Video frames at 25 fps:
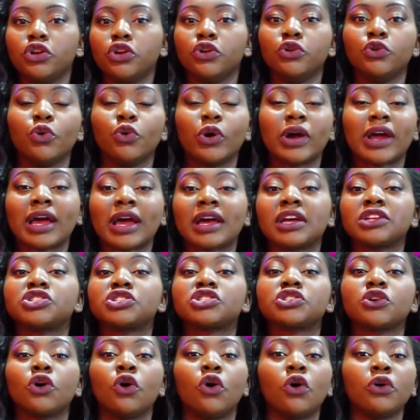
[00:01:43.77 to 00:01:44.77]
you know,
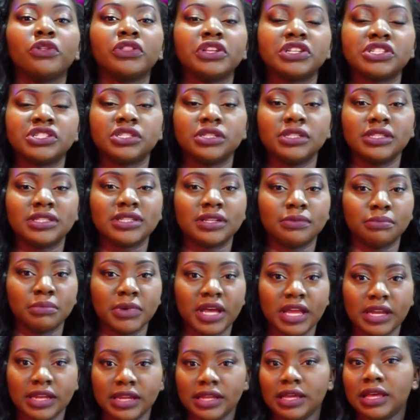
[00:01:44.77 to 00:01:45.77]
catch all the cheating
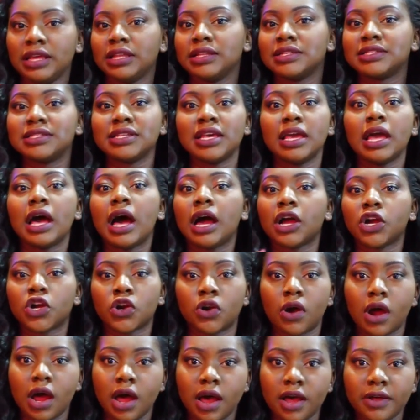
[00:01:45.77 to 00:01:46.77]
men in, say,
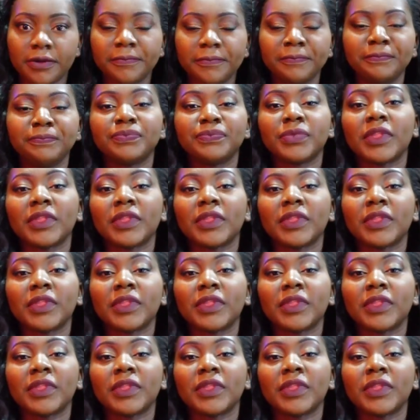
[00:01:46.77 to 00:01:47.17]
Accra.